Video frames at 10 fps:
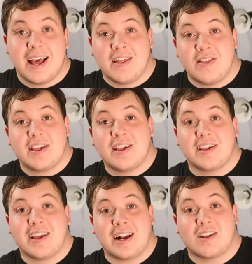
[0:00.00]
this
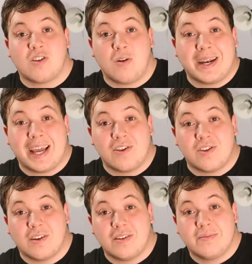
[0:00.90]
exact
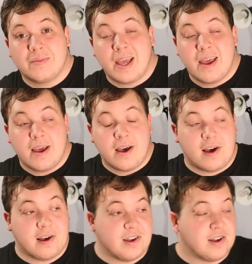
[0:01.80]
accommodation.
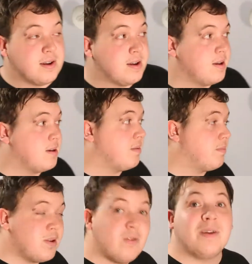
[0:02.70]

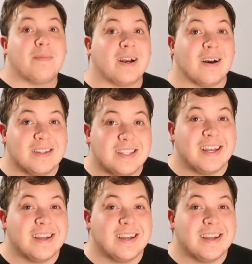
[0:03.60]
Purely because